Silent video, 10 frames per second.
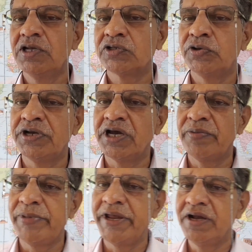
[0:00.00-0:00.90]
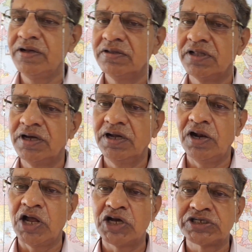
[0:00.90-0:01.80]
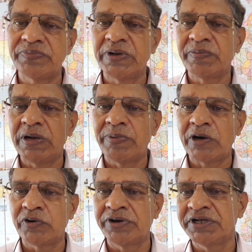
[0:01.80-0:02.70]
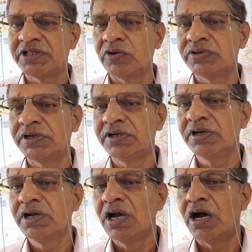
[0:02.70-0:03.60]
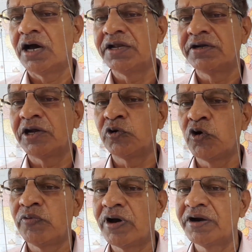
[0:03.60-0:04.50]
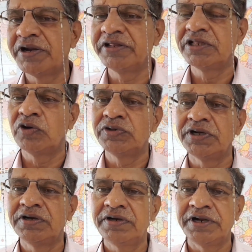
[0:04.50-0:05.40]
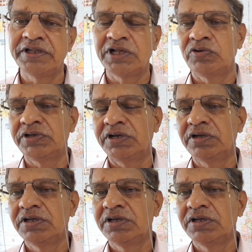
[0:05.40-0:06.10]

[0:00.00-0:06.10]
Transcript: So he can make the last shipping bill for 20,000 or he can go for 10,000, 10,000.